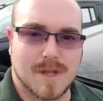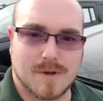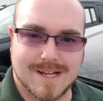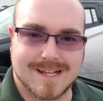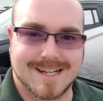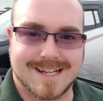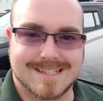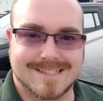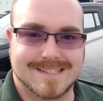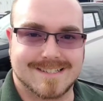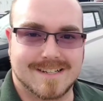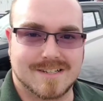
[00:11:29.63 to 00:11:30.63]
Okay
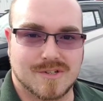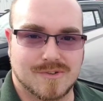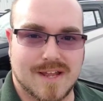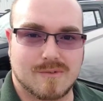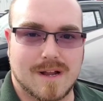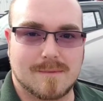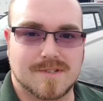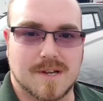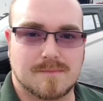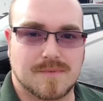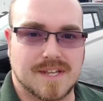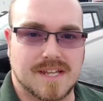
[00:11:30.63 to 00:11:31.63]
guys, so that wraps
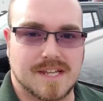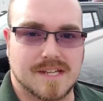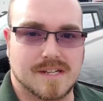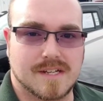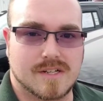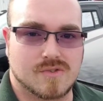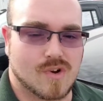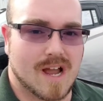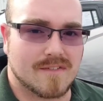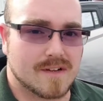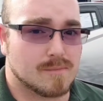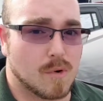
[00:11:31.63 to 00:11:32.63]
up the
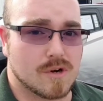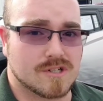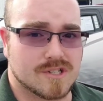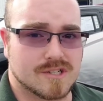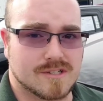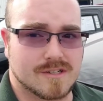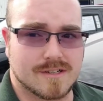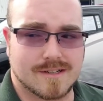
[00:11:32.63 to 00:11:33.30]
driving portion.